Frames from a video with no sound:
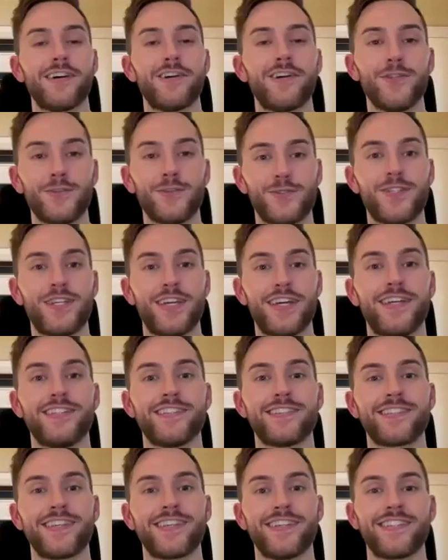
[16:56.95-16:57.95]
on those
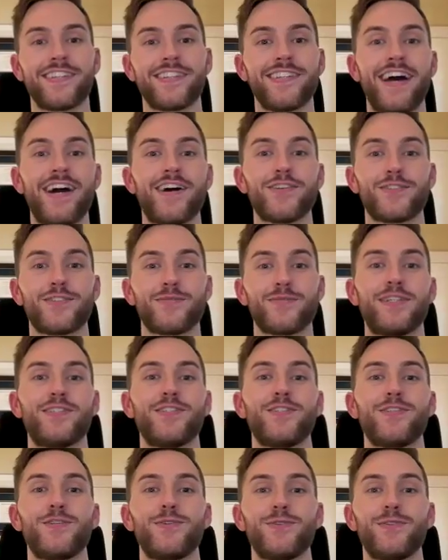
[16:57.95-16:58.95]
days because it allows me
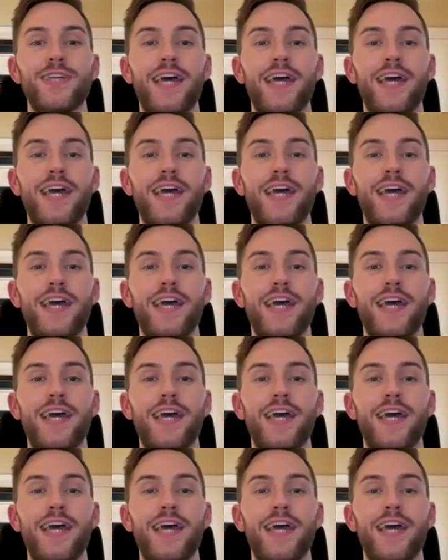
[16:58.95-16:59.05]
to